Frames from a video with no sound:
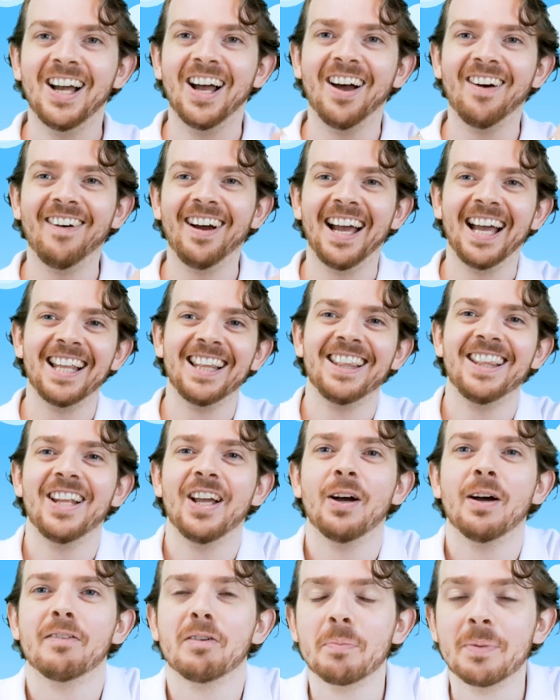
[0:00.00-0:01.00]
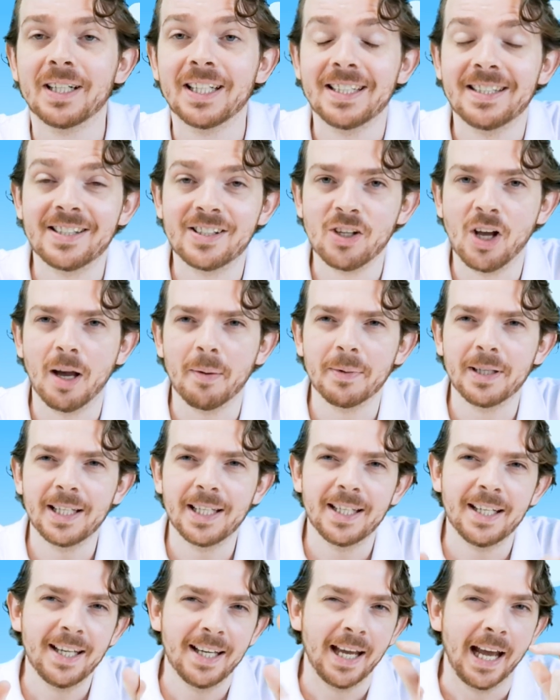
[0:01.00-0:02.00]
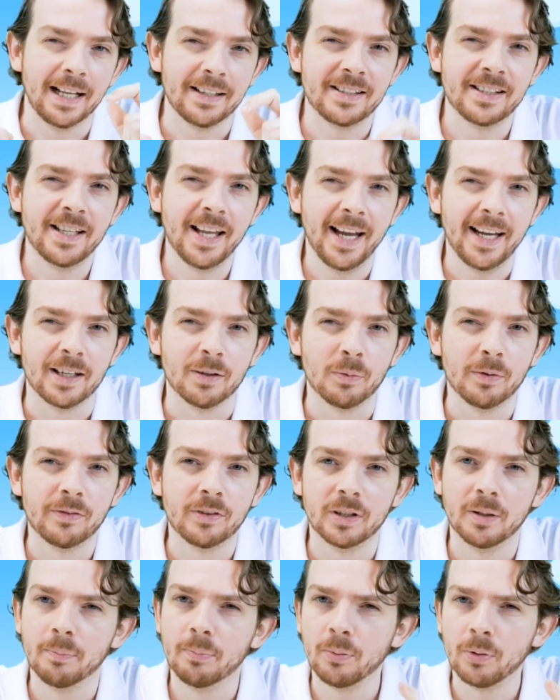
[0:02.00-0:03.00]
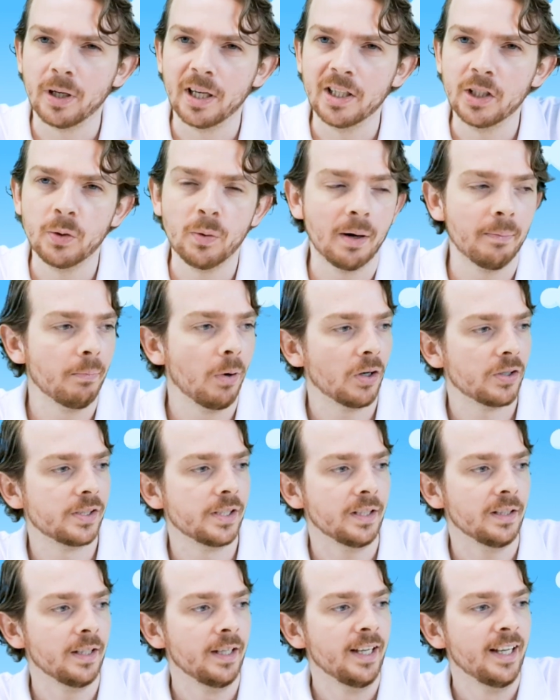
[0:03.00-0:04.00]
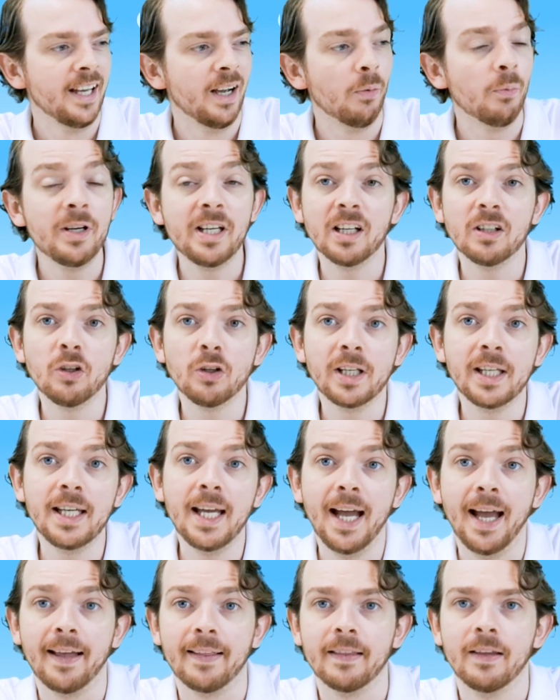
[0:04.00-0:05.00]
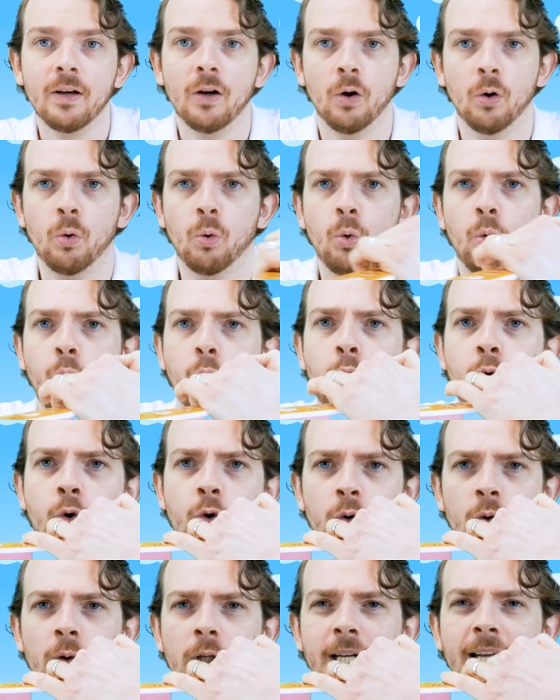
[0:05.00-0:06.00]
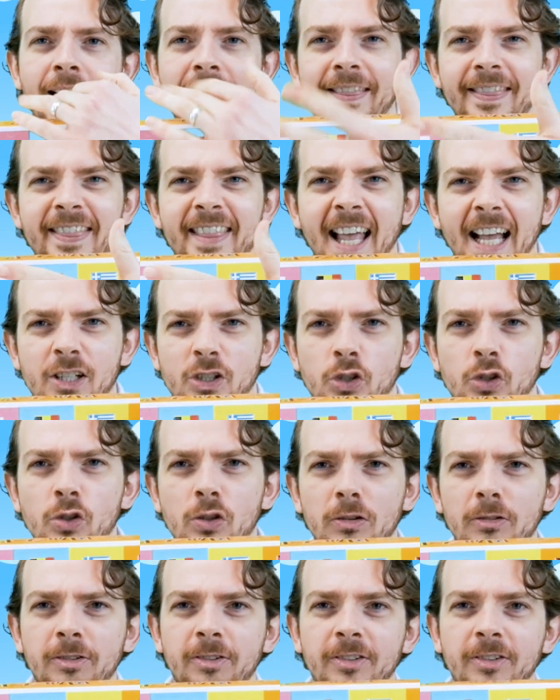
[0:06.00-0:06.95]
All right, hello everybody, Simon here, and today we've got a brand new unboxing, and we are looking at national